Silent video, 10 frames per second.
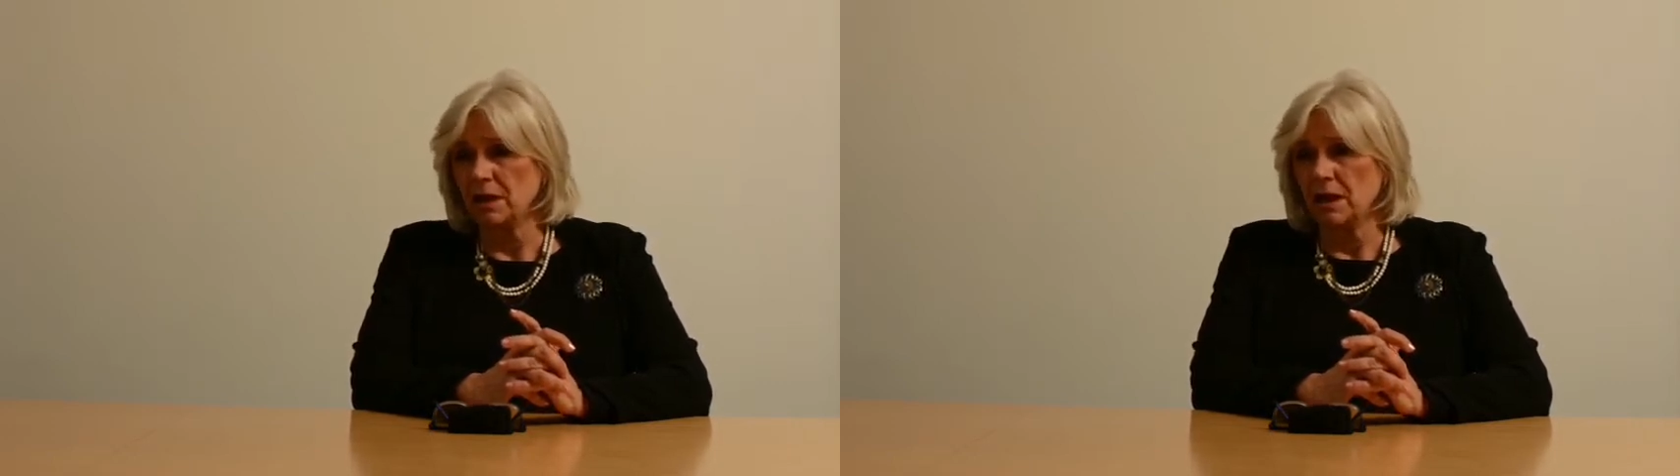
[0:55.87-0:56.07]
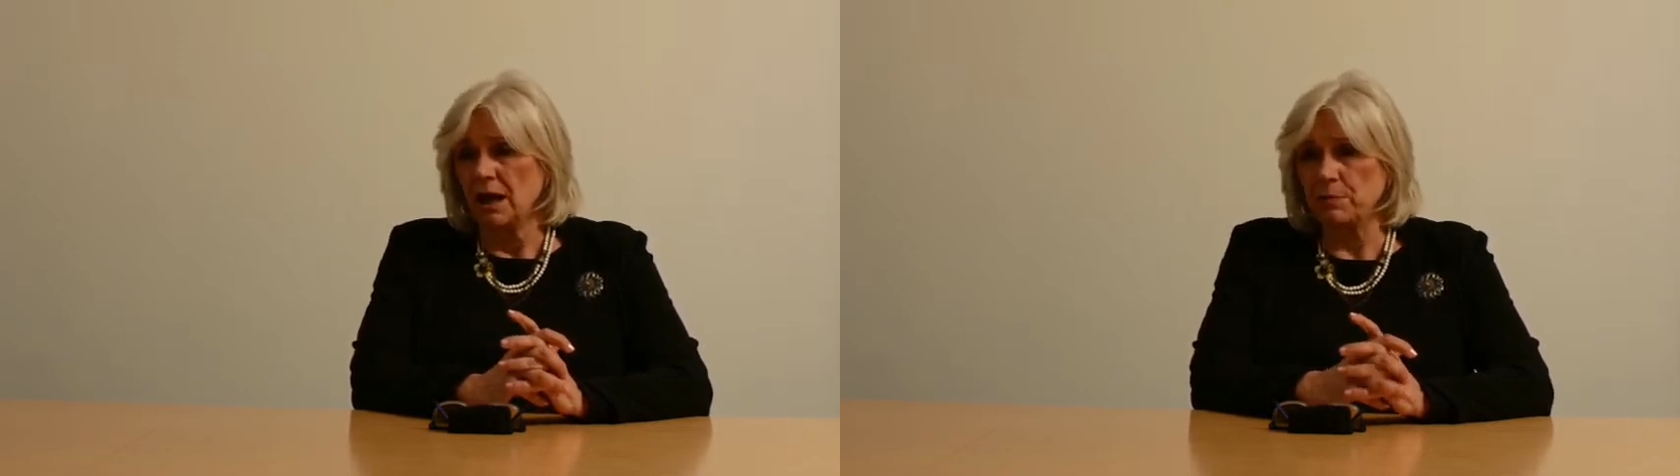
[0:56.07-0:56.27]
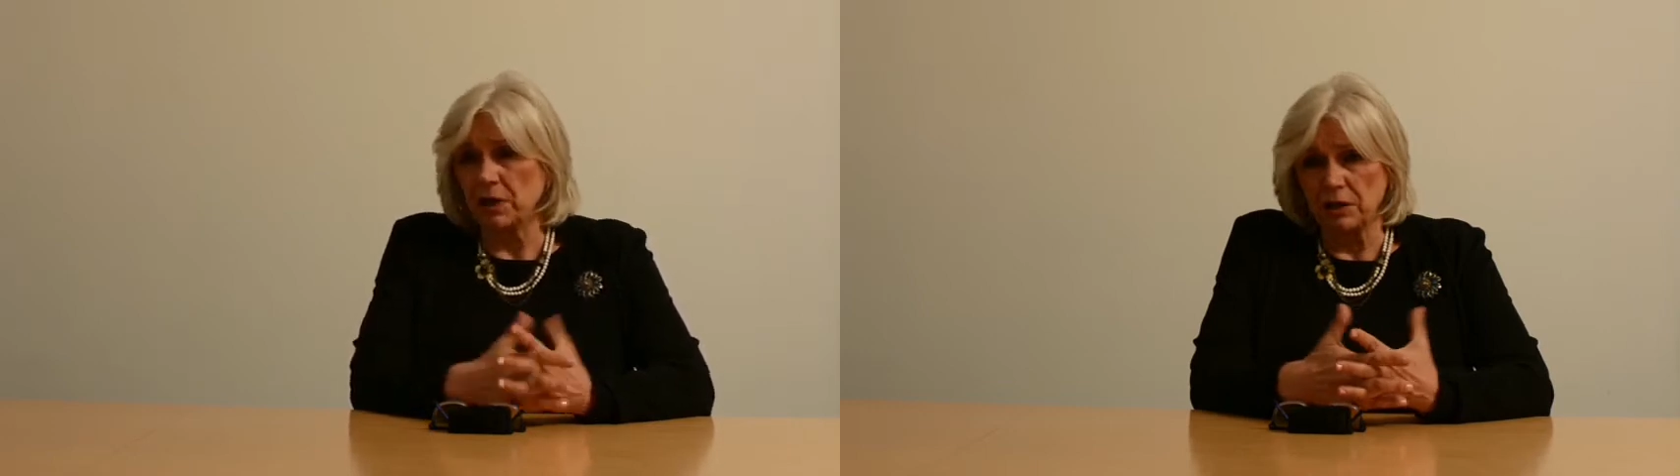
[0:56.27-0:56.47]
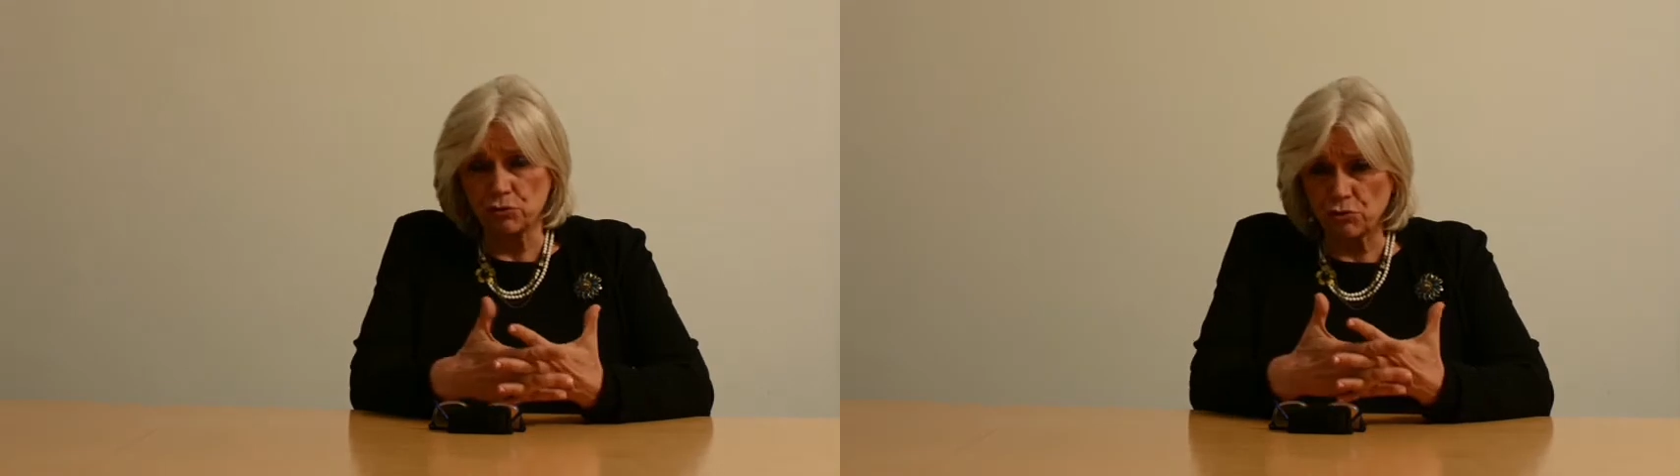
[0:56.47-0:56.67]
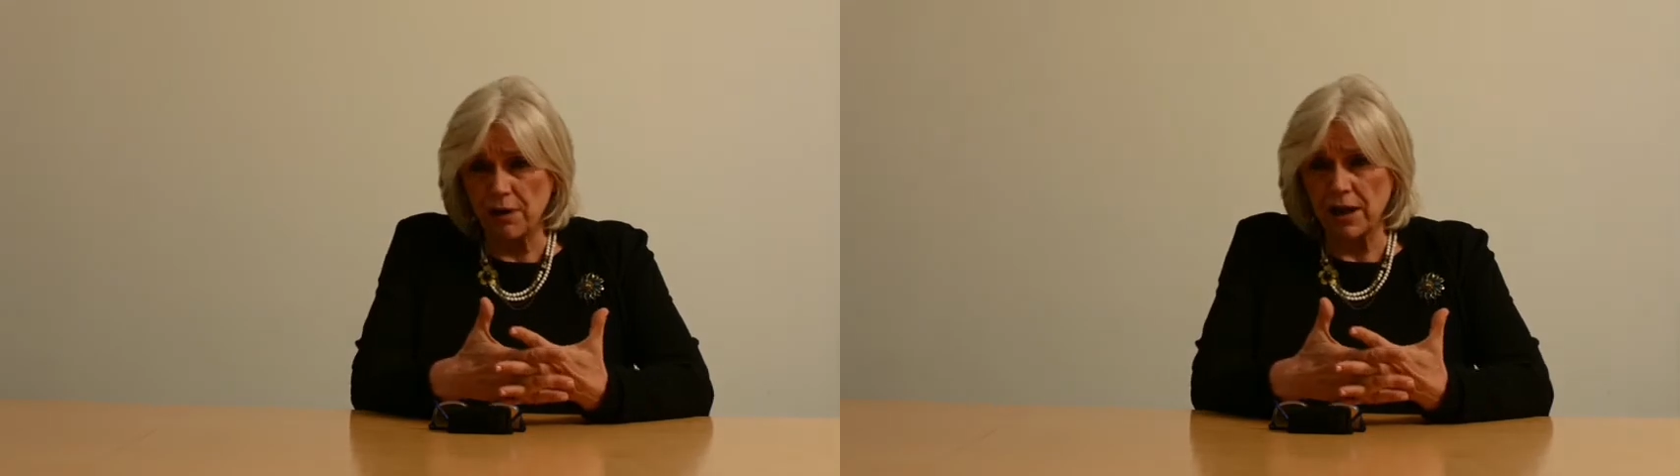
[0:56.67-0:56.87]
People can
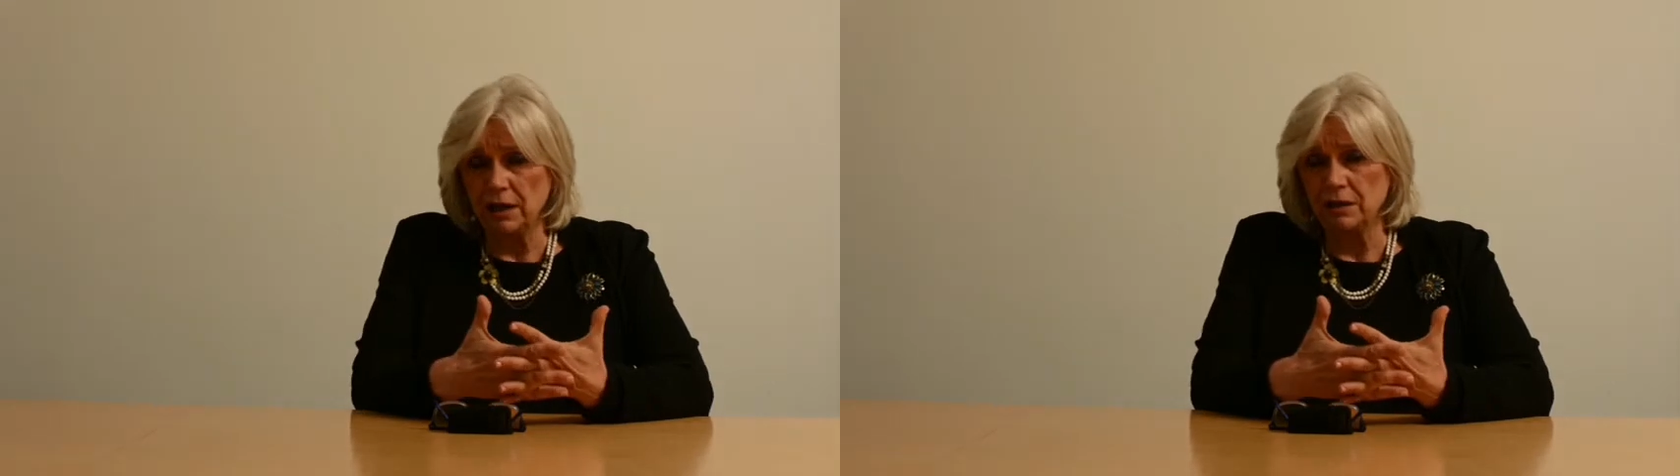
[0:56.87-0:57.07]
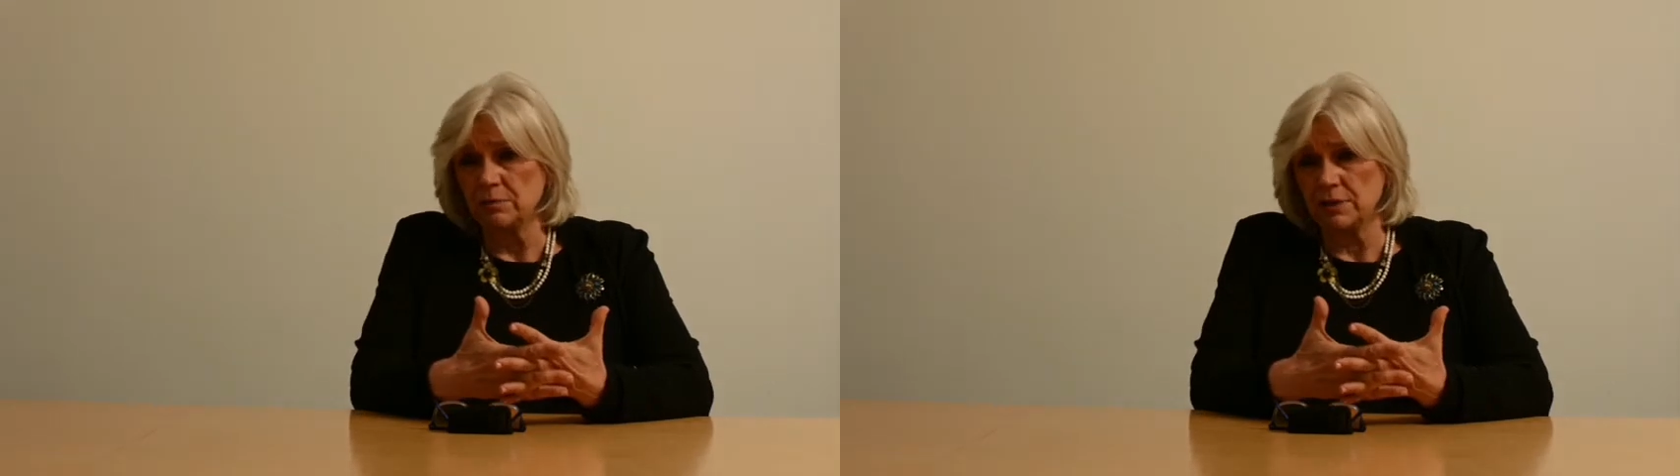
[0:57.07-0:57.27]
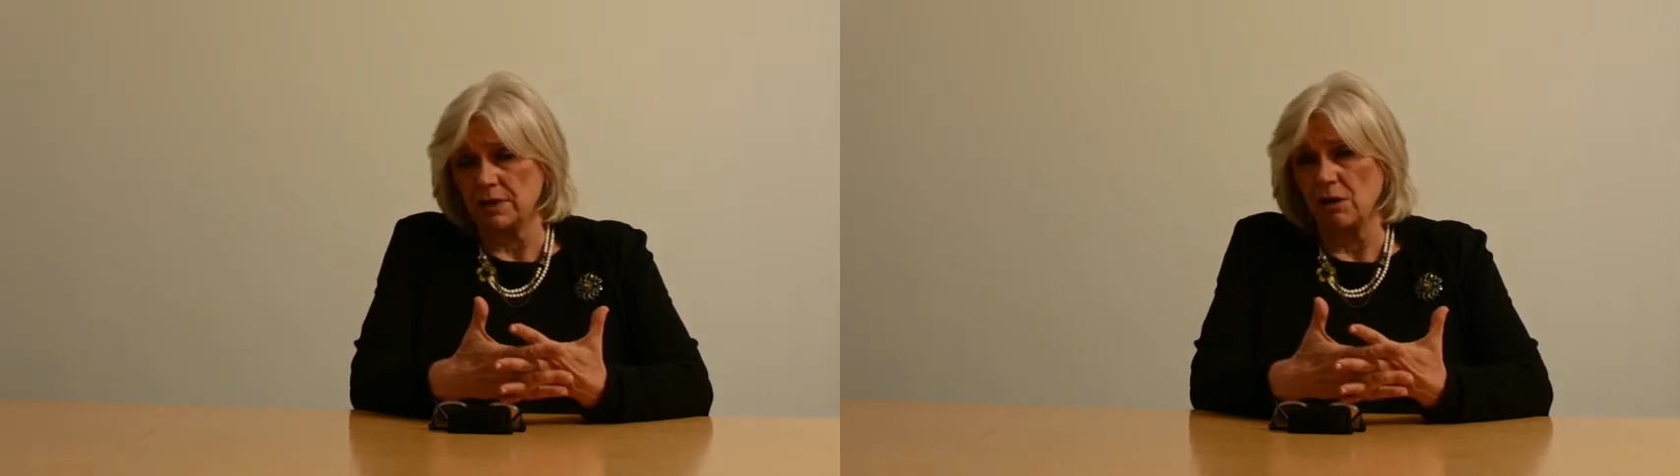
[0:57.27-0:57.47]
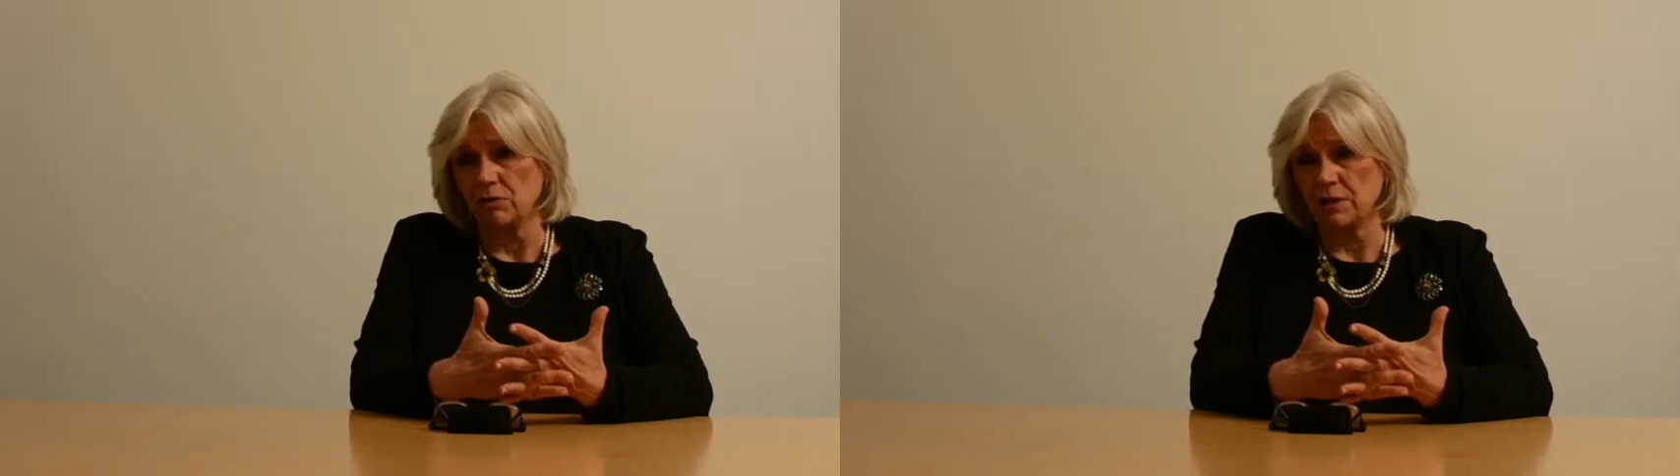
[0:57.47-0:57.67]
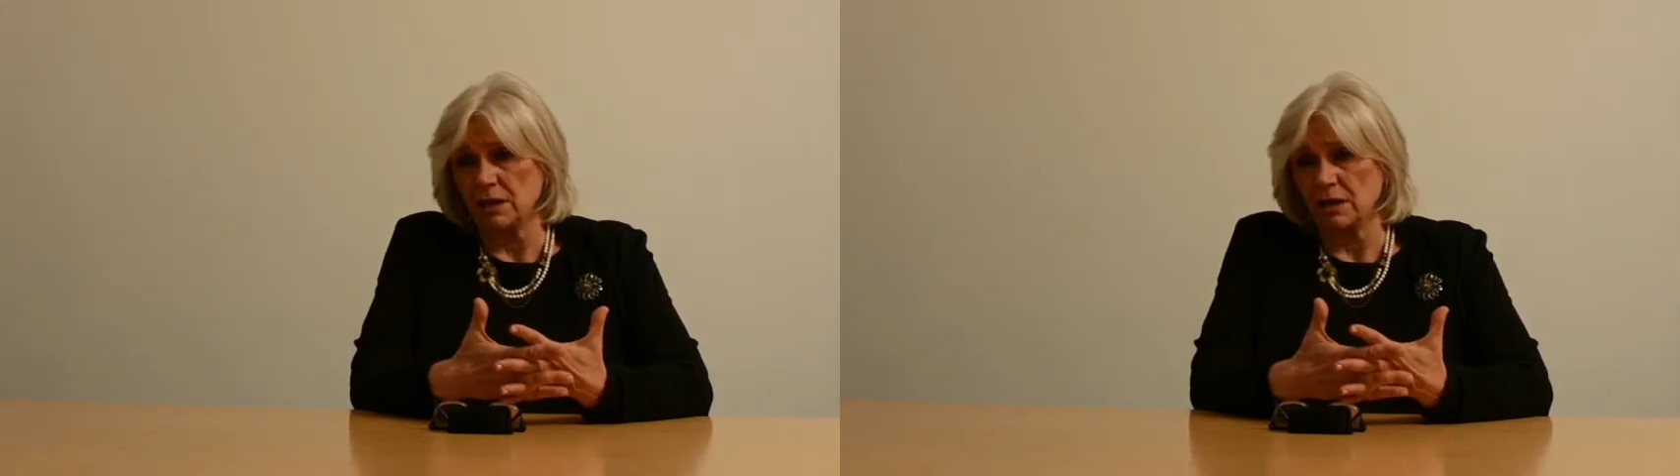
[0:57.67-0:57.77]
train themselves.